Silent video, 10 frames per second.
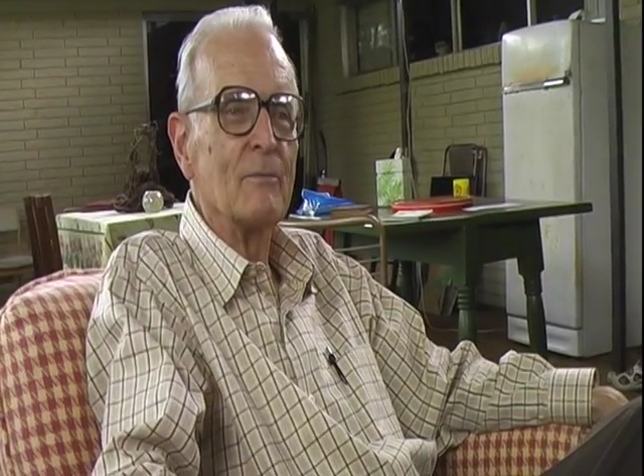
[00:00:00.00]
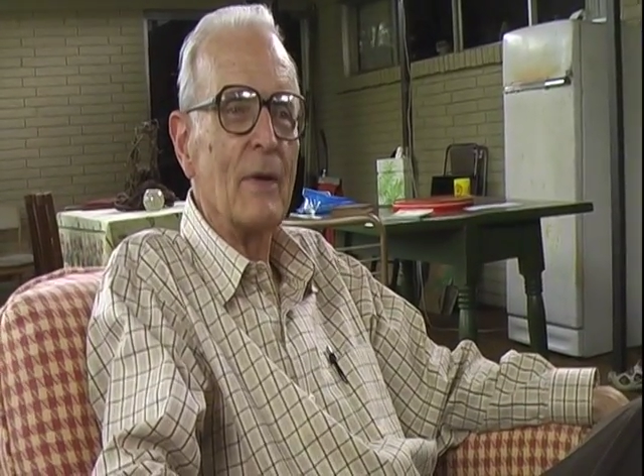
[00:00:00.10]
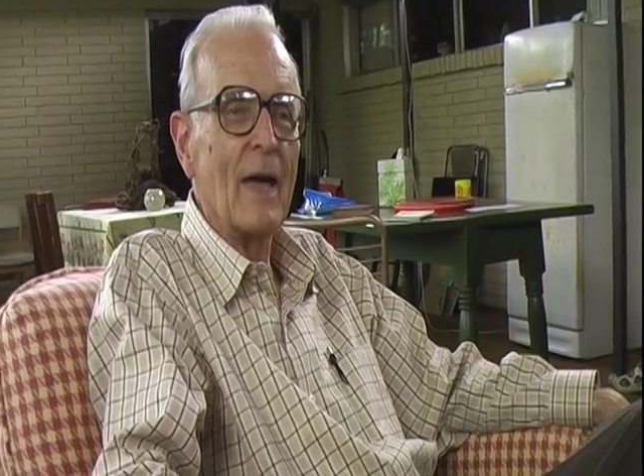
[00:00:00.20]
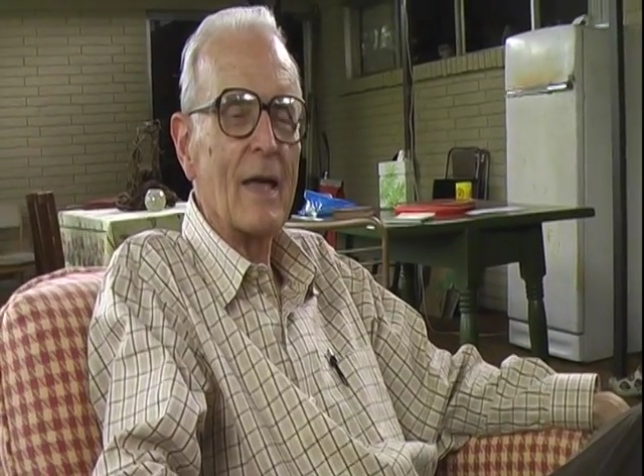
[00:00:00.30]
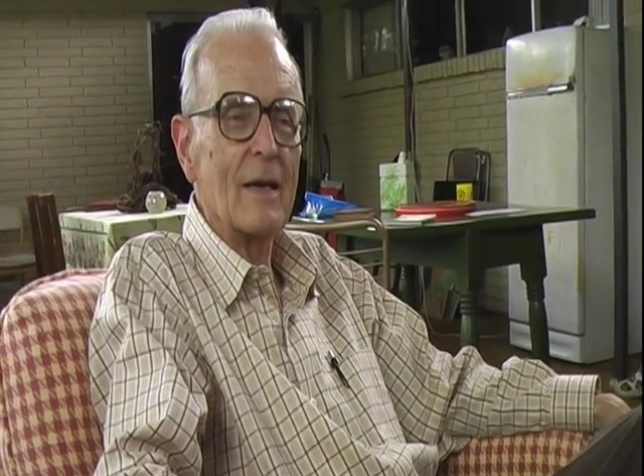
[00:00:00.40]

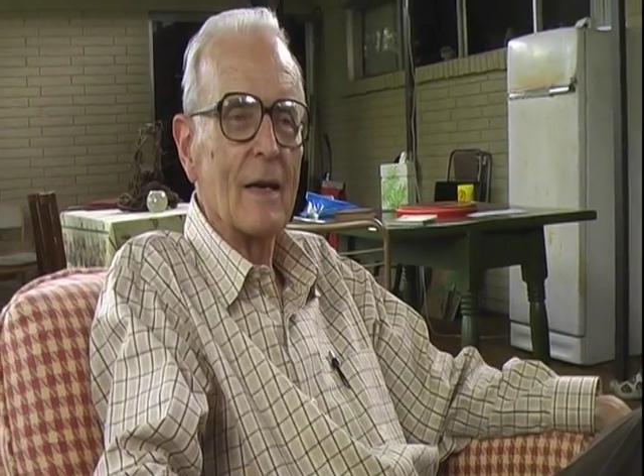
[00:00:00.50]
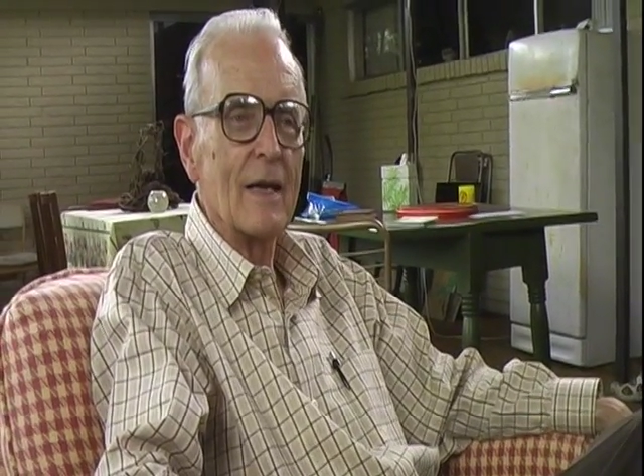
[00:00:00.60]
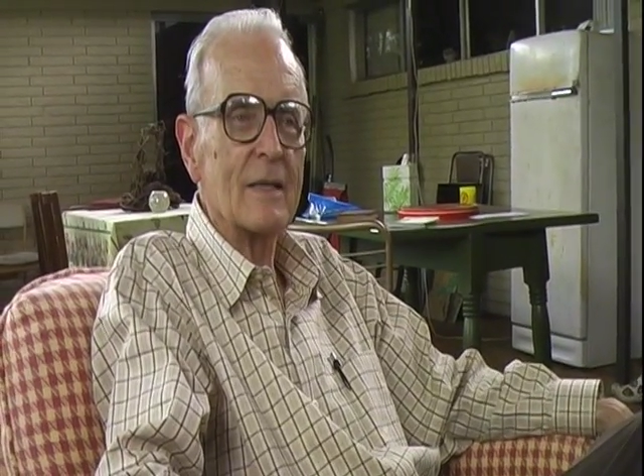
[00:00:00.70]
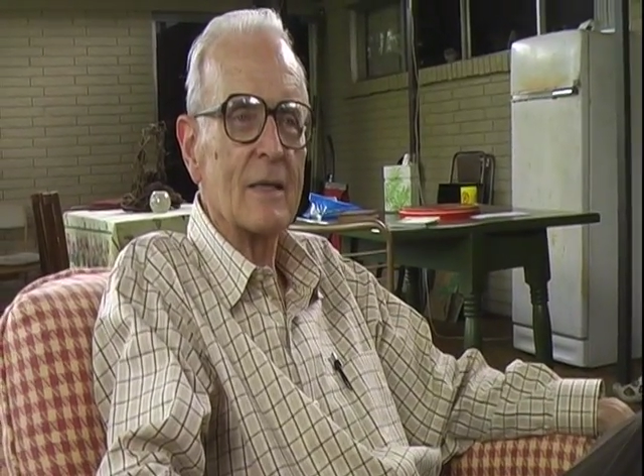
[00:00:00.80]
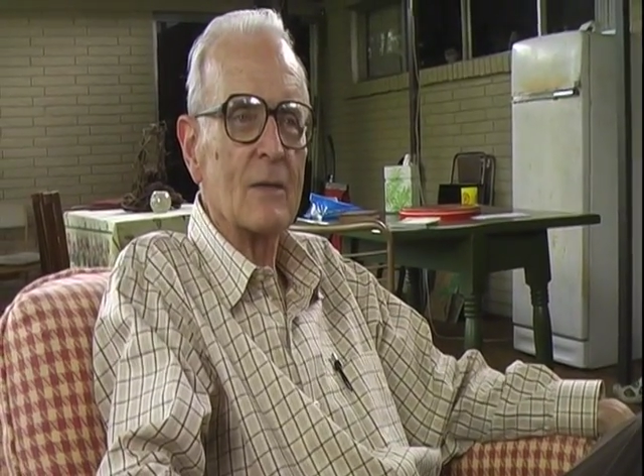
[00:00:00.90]
piano
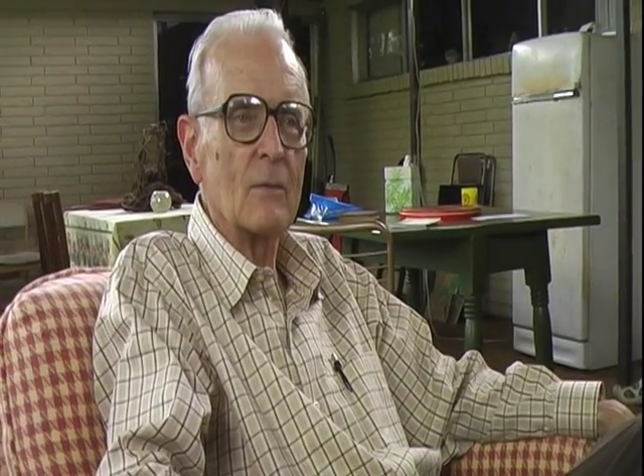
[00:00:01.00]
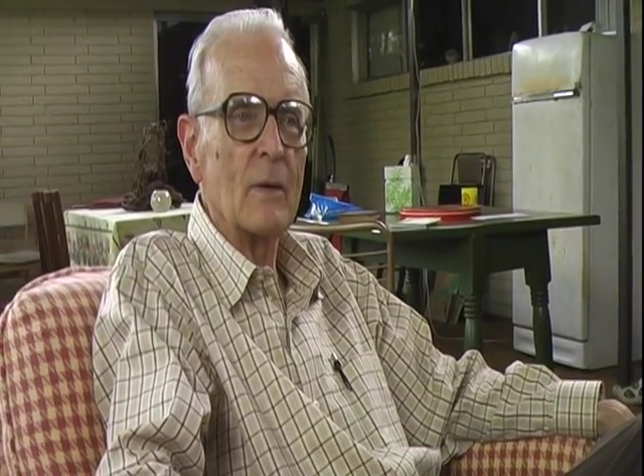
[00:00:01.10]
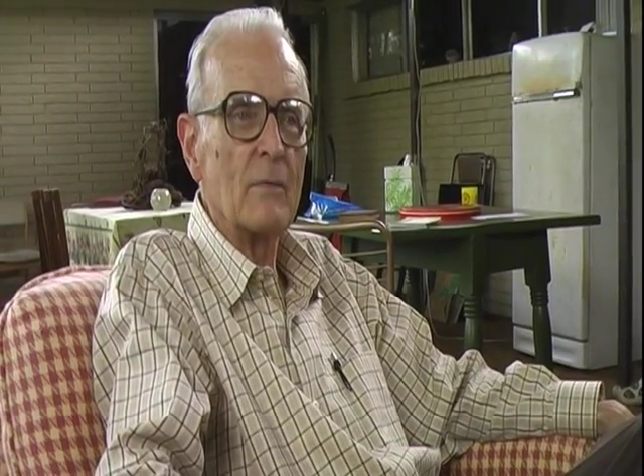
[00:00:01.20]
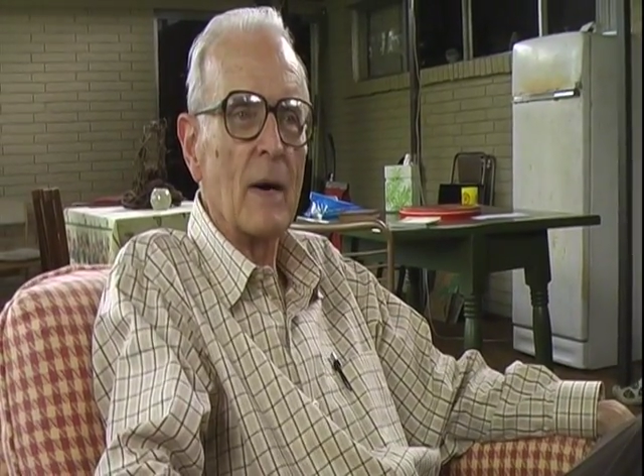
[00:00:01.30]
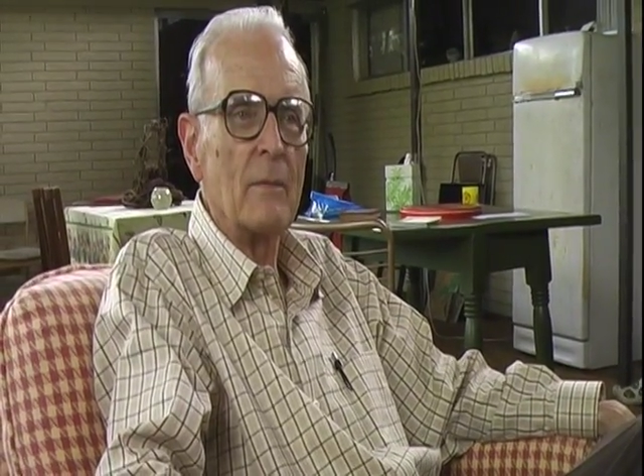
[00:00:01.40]
lessons
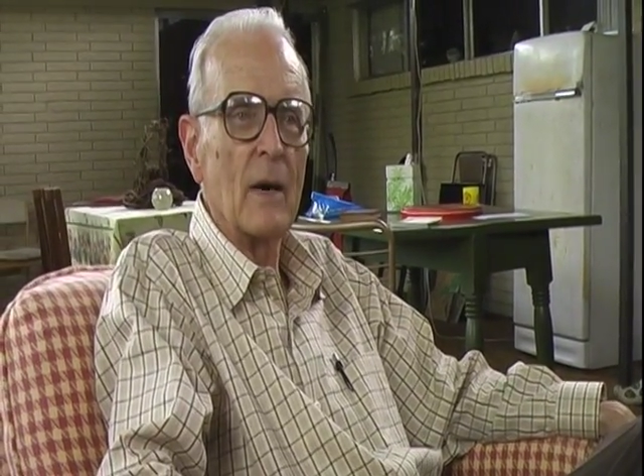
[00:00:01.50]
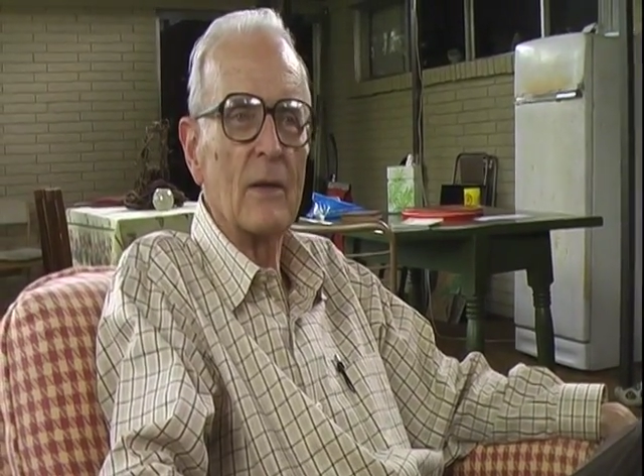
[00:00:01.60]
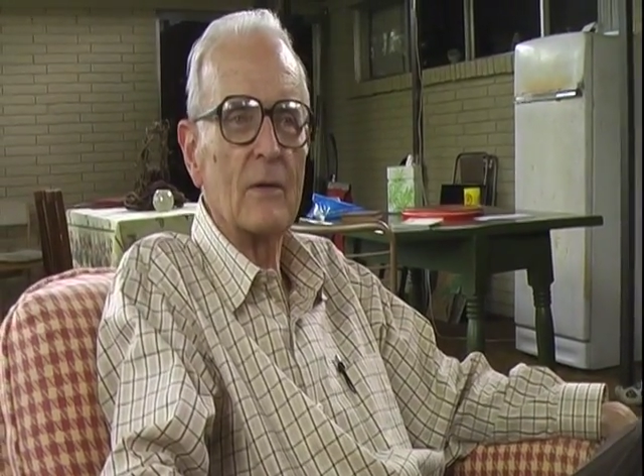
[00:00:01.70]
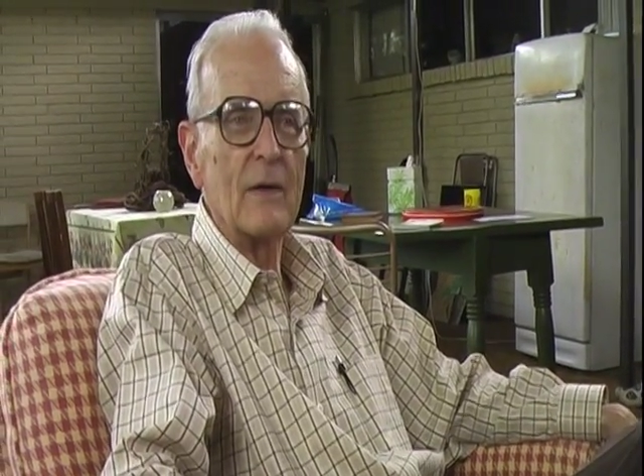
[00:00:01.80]
when my mother